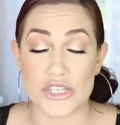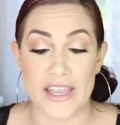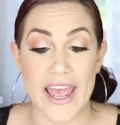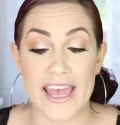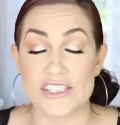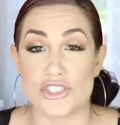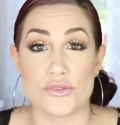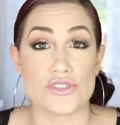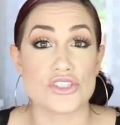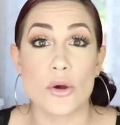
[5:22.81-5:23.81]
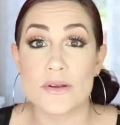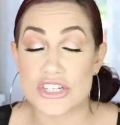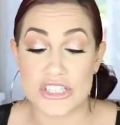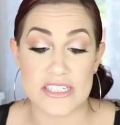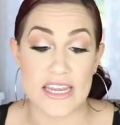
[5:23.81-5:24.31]
Like, I had to do so
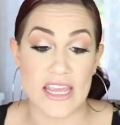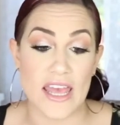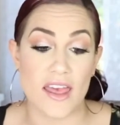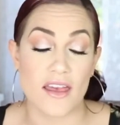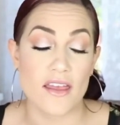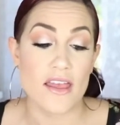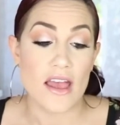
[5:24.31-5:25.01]
much studying,